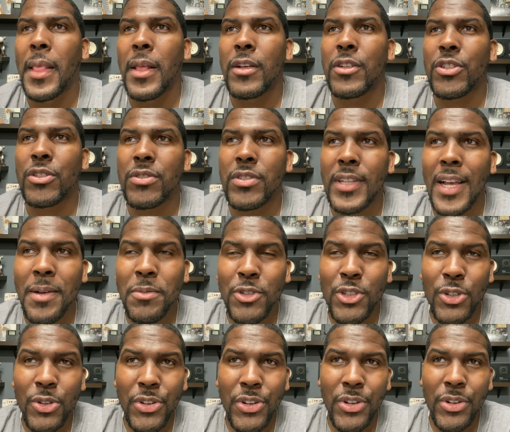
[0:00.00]
So Step
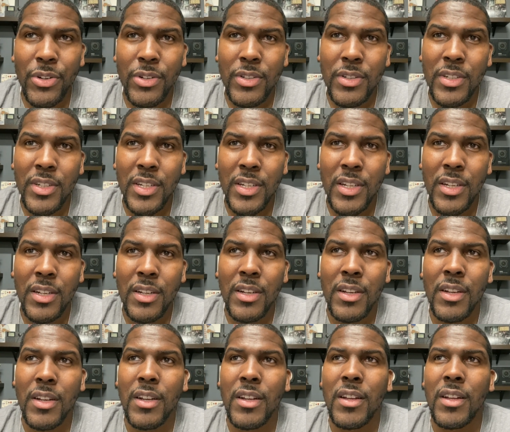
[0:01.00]
Junior
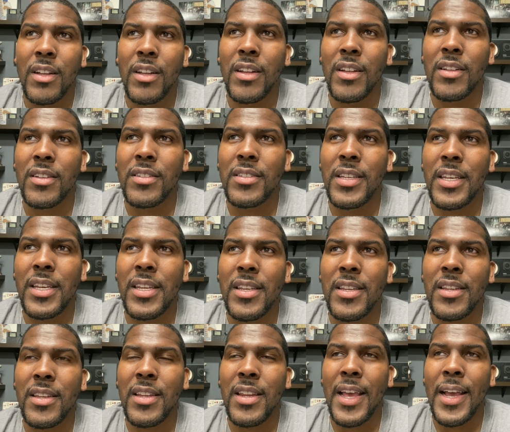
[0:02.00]

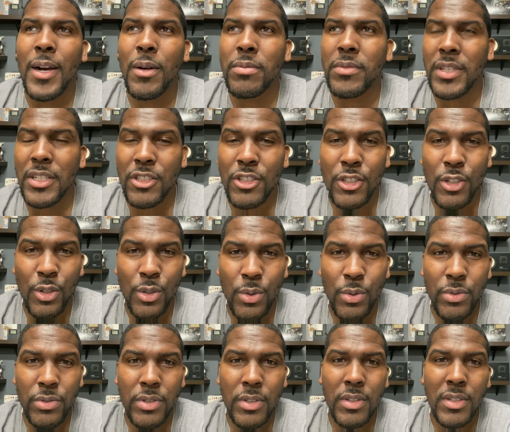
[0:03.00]
then helped these
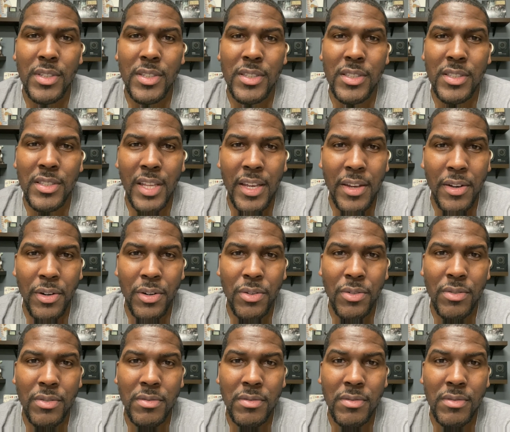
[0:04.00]
dudes
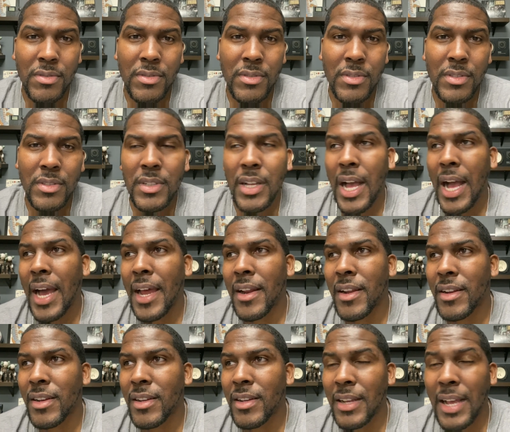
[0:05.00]
steal out
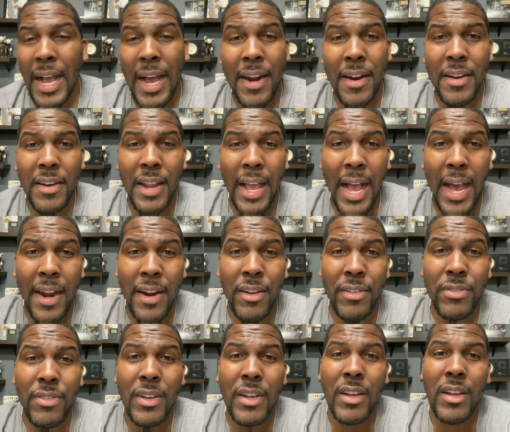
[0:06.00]

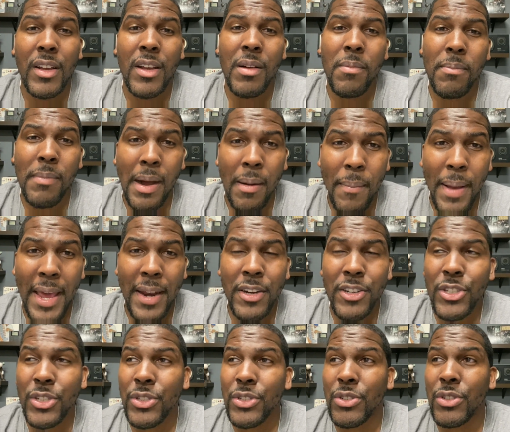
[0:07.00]
of my
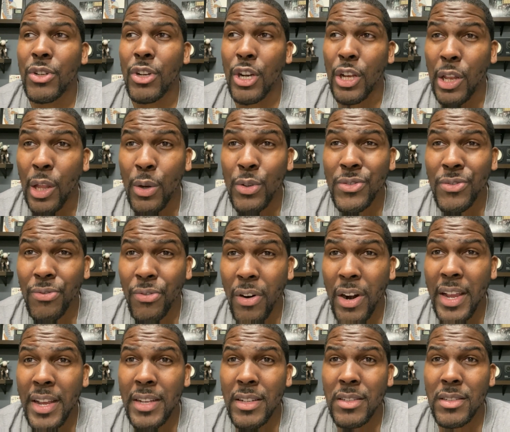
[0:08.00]
manager's close
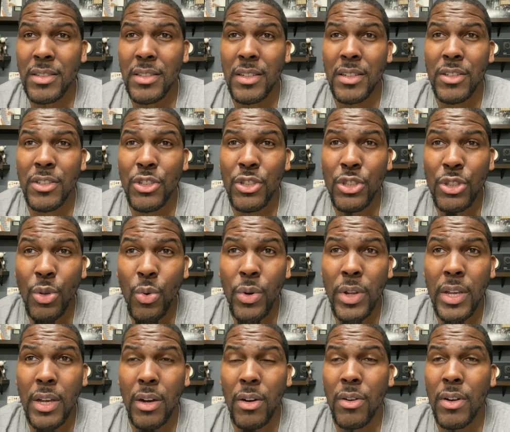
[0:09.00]
friend's
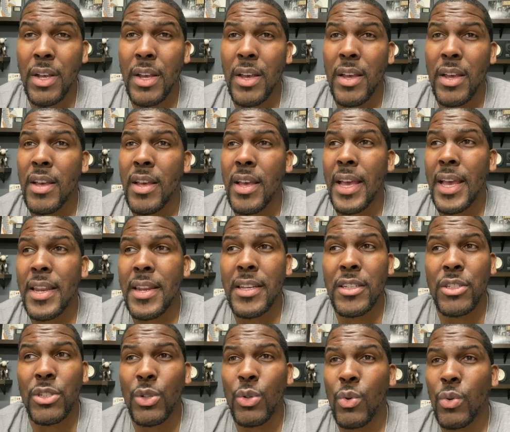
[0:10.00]
studio. And
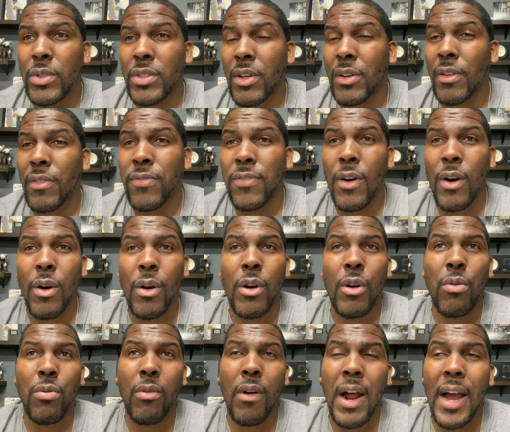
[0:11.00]
this dude was on the phone
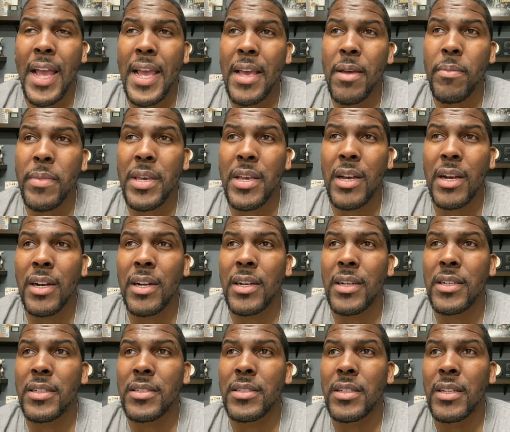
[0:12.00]
crying
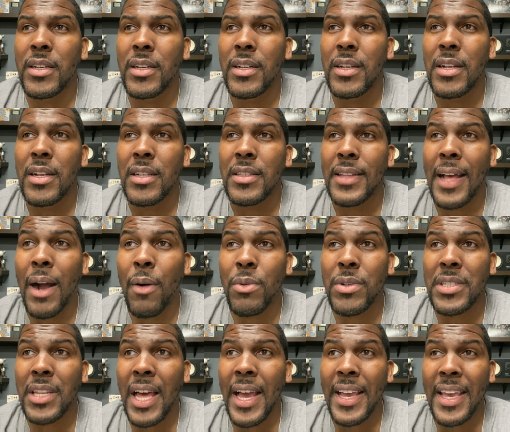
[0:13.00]
because that
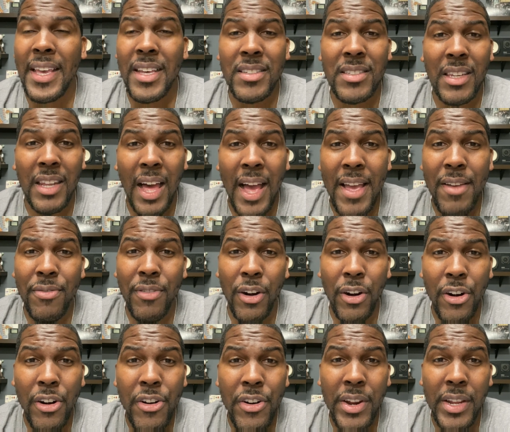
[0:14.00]
was like his life
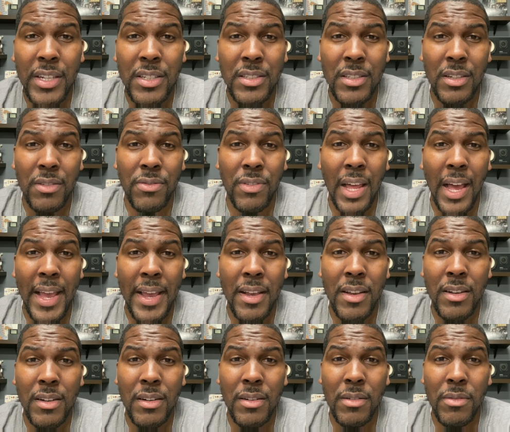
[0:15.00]
earnings of
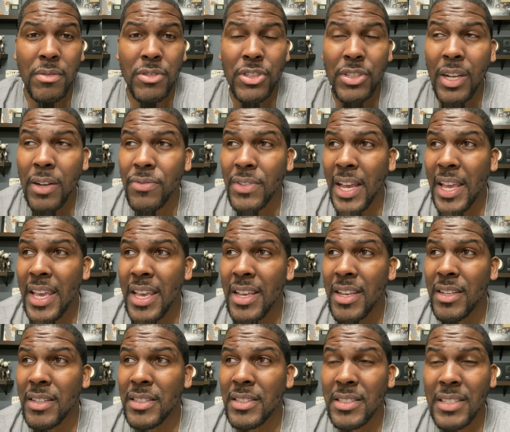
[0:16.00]
like stuff that
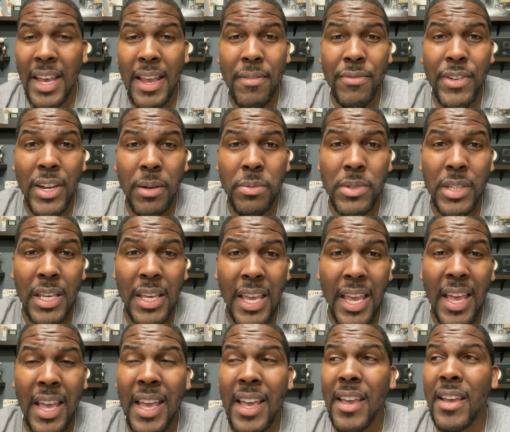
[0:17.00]
he saved up to
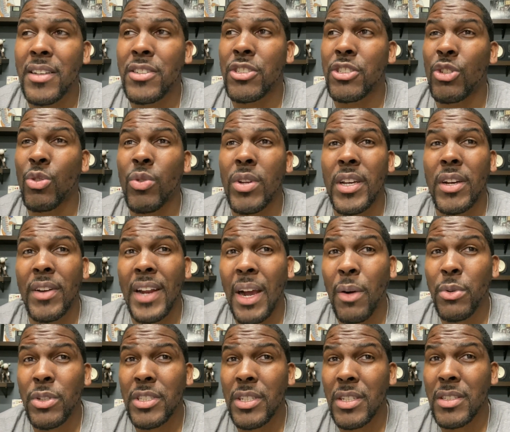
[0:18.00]
get in his studio. That
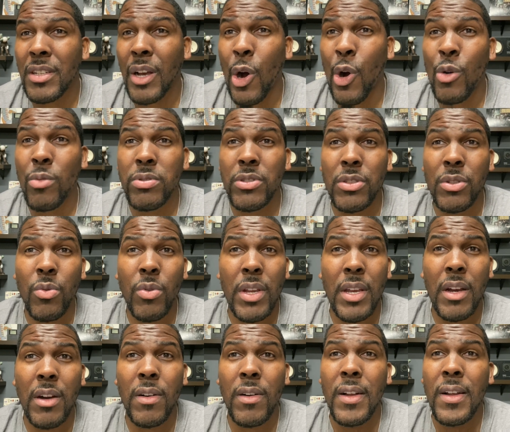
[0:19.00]
was his home
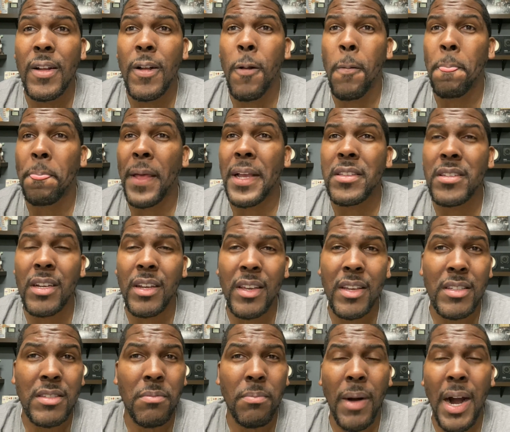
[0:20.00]
studio. They took
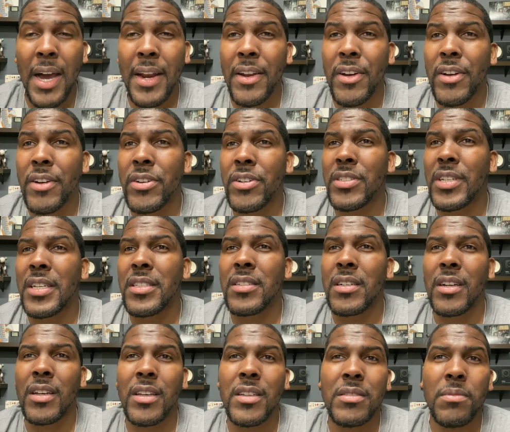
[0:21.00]
his monitors, they
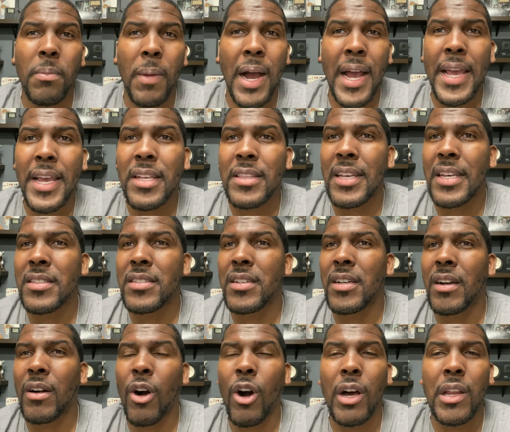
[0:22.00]
took his mic, they
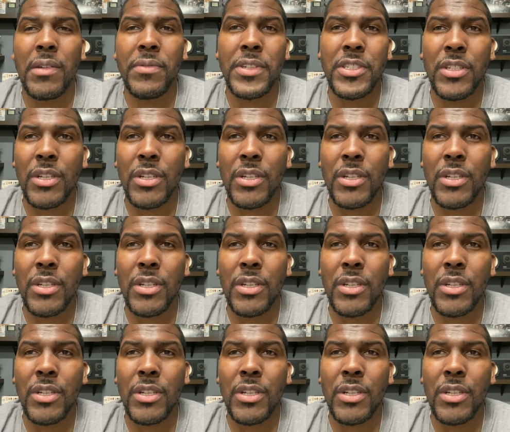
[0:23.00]
took all of his